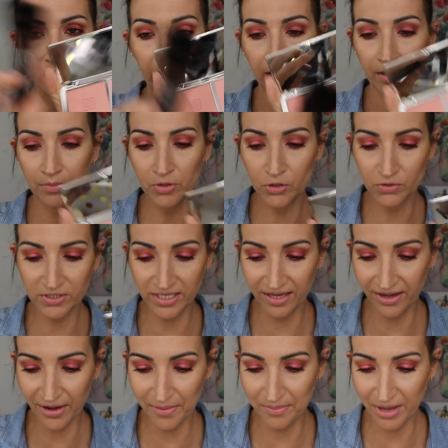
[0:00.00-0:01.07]
And I'm
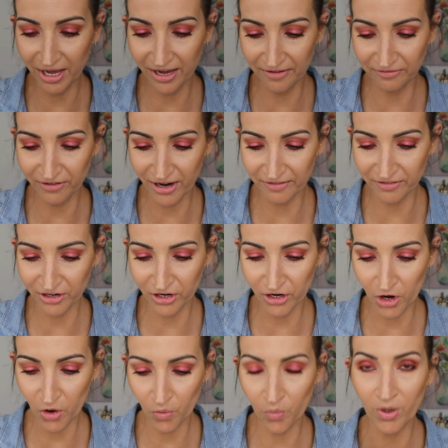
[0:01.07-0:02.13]
using a Makeup
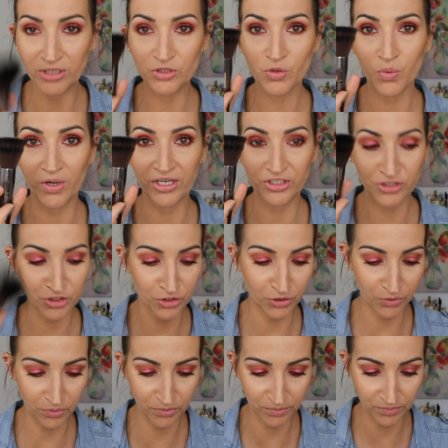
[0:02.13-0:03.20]
Forever
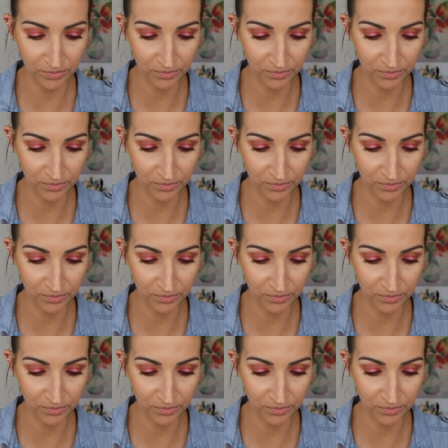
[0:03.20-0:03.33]
122.